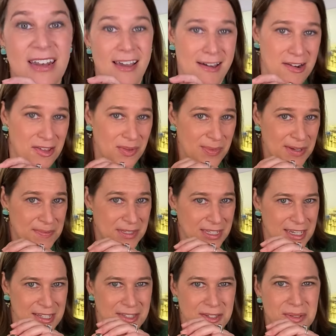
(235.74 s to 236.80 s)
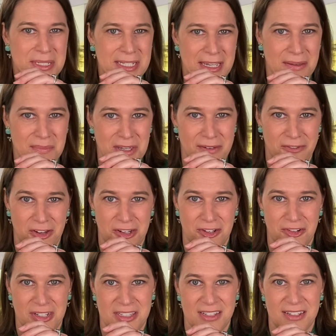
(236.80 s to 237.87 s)
not on the website, so DM me if you're
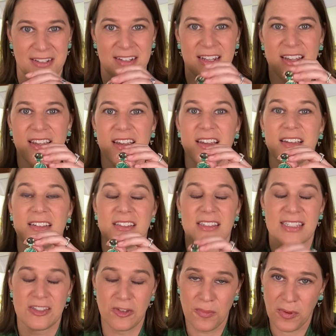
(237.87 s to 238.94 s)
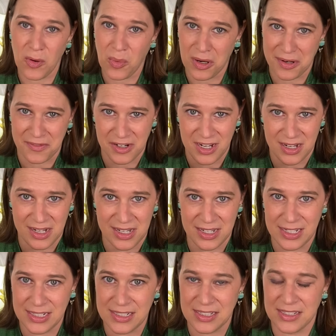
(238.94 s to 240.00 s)
interested. Super one of a
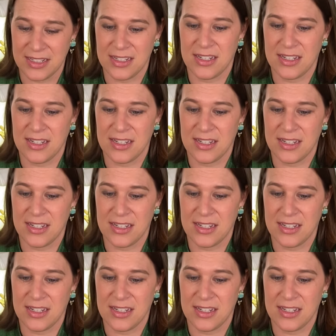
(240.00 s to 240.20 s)
kind.